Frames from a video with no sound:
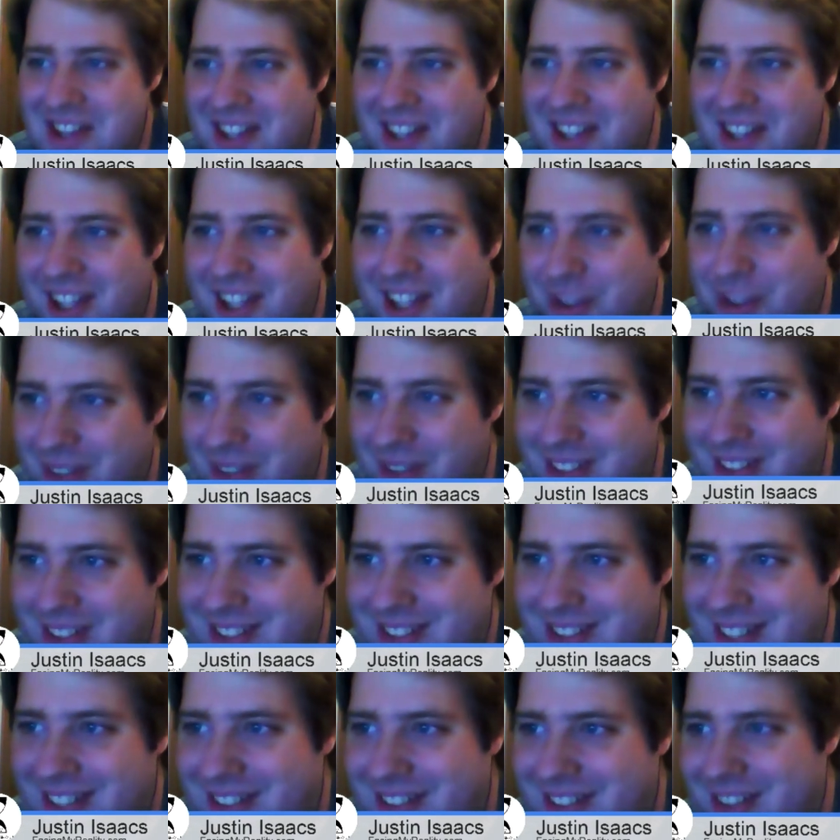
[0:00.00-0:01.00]
They agreed to
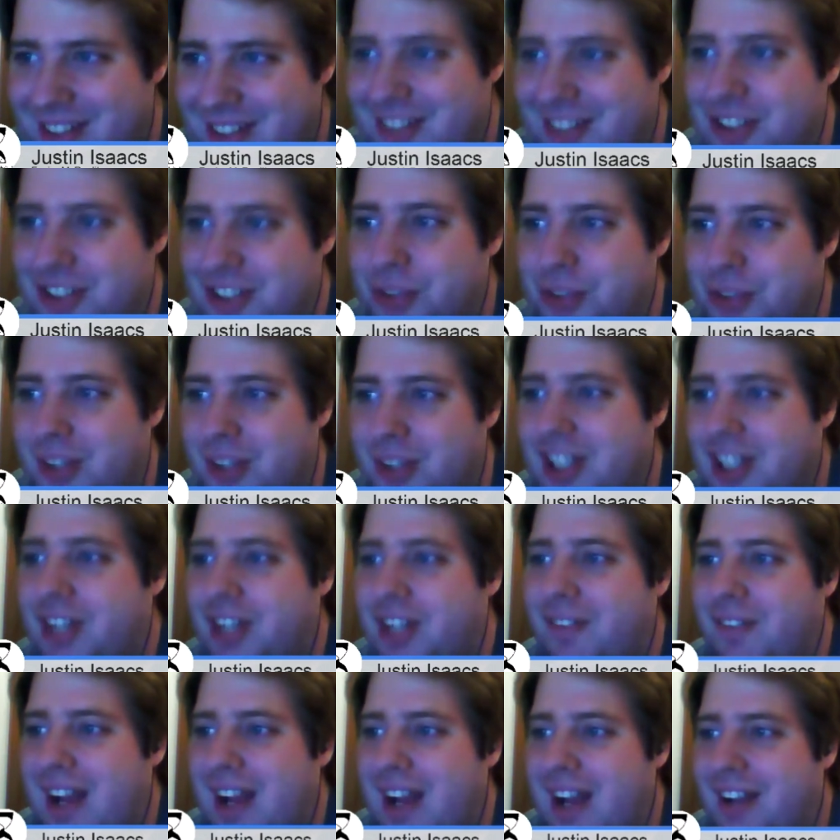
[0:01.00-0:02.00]
take turns running
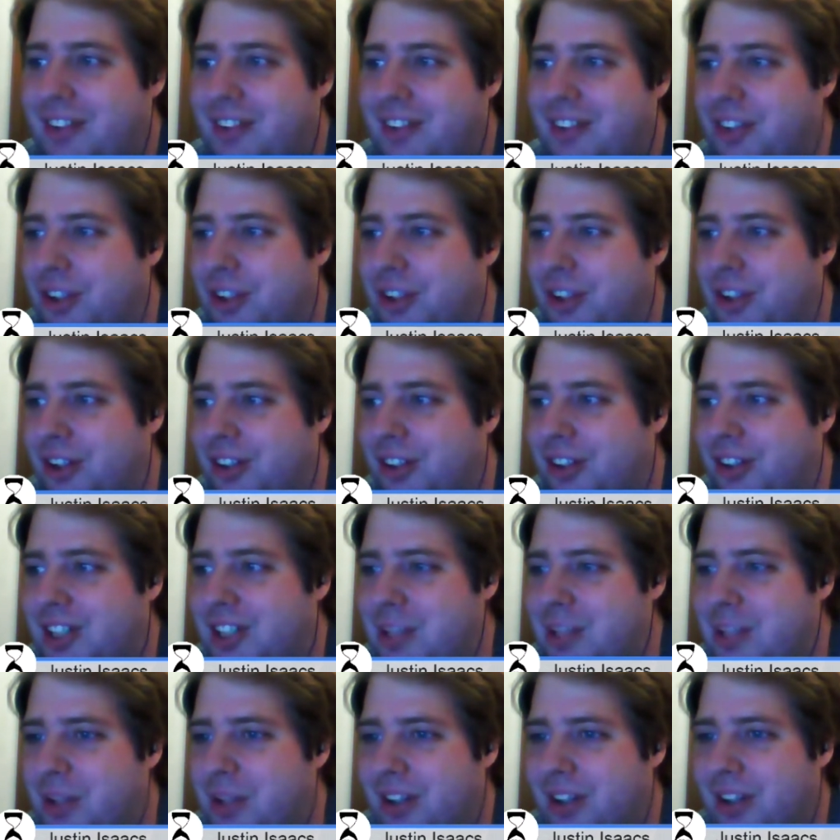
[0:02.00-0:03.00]
around the girl,
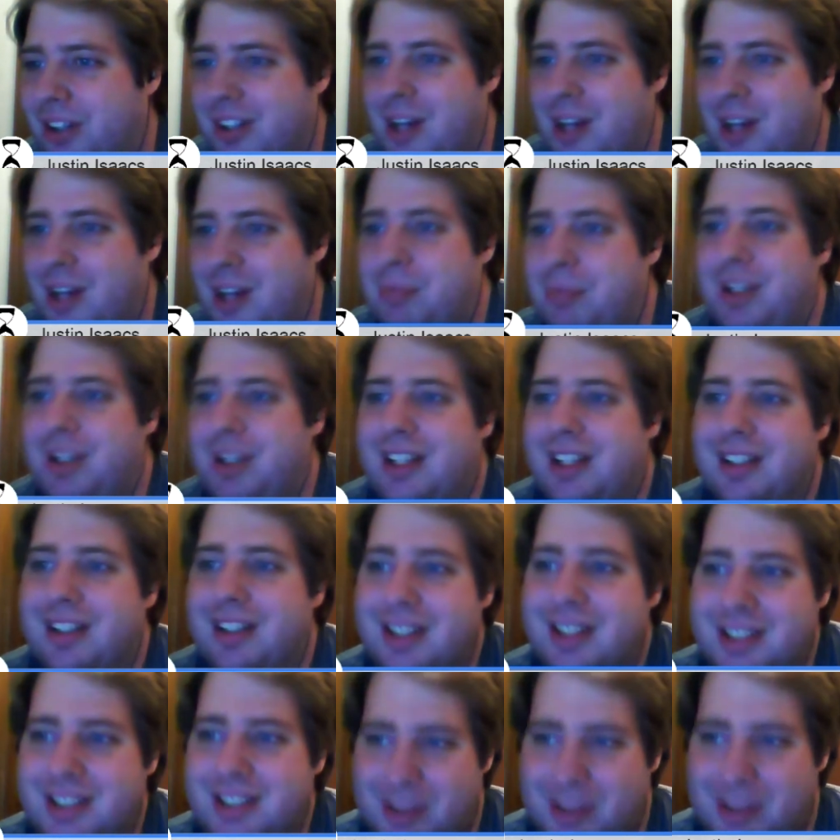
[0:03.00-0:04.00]
keeping her company,
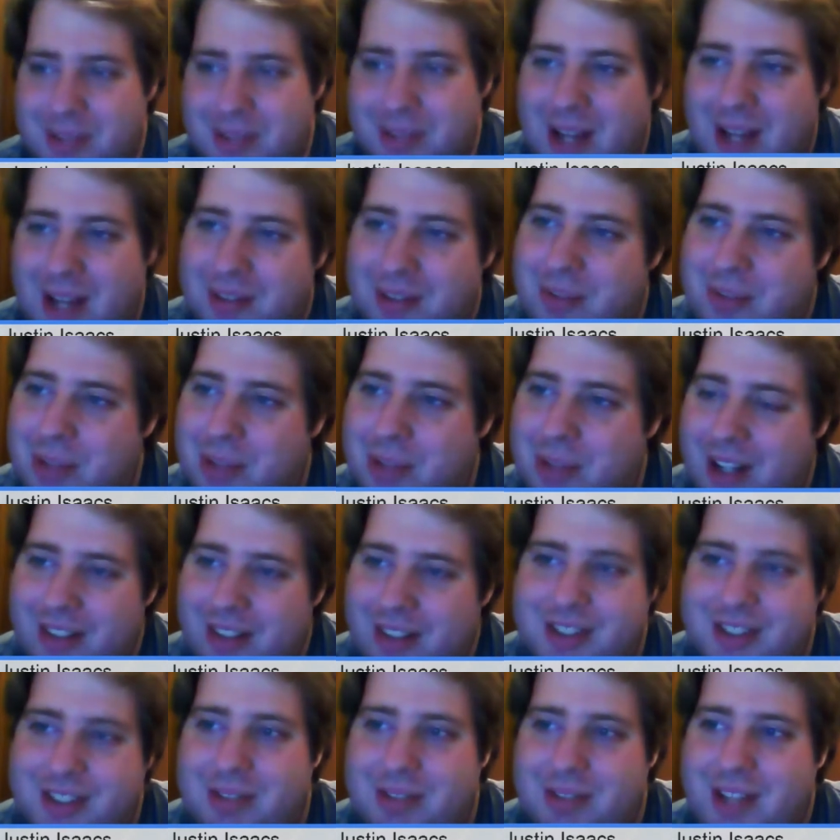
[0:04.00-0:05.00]
sometimes in
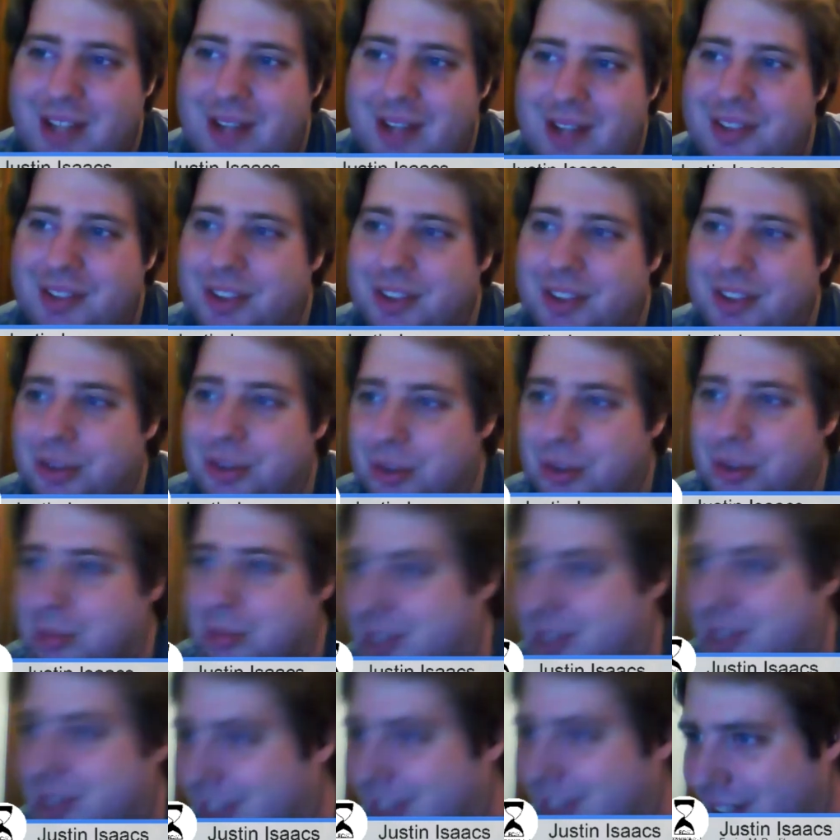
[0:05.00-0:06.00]
pairs, sometimes in
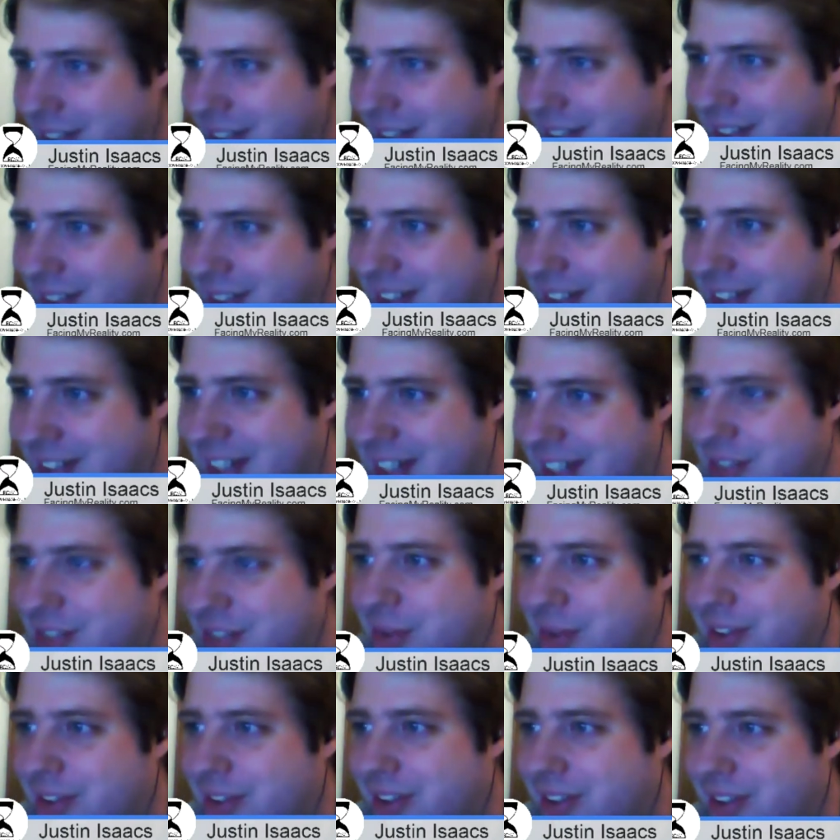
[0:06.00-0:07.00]
groups. They danced
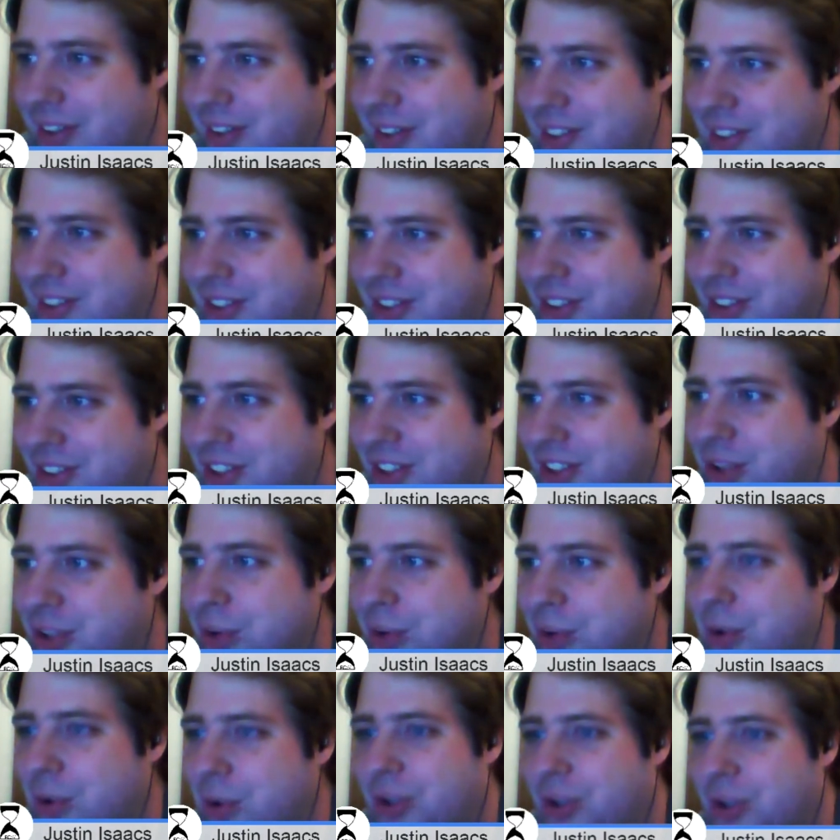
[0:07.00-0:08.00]
with her until she
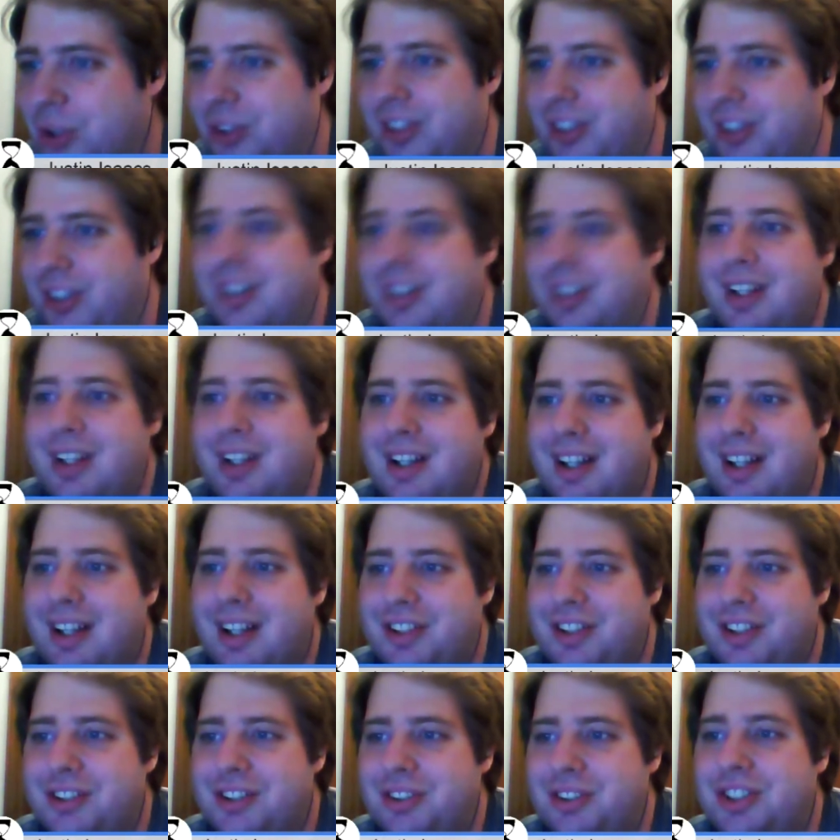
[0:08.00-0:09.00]
grew older,
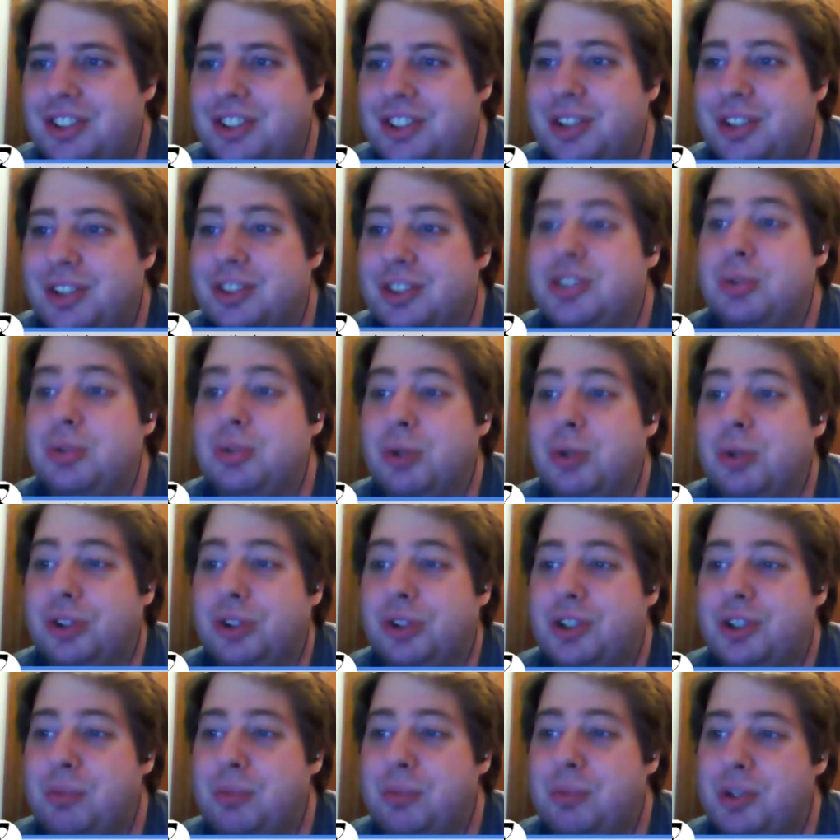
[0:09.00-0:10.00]
and soon she was too
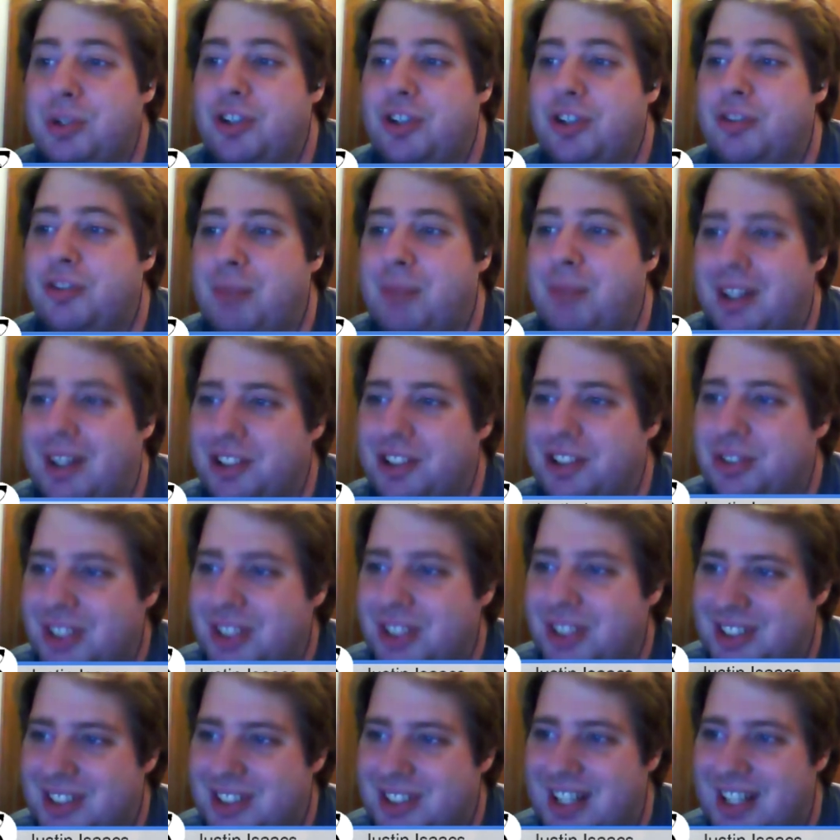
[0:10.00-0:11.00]
old to move, by the
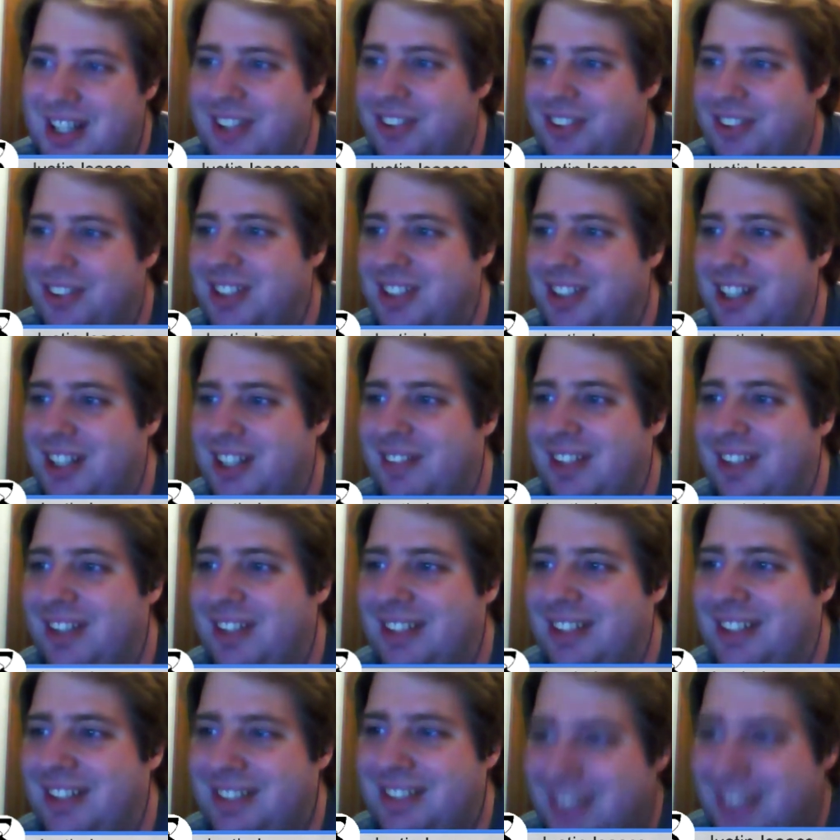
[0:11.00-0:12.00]
tree standards
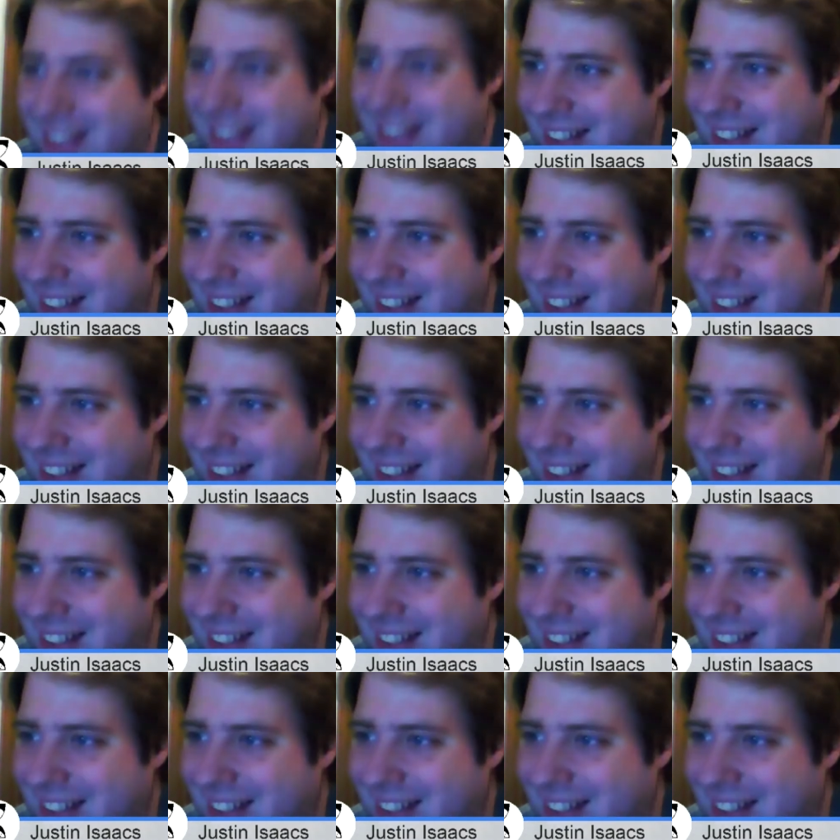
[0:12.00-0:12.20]
anyways.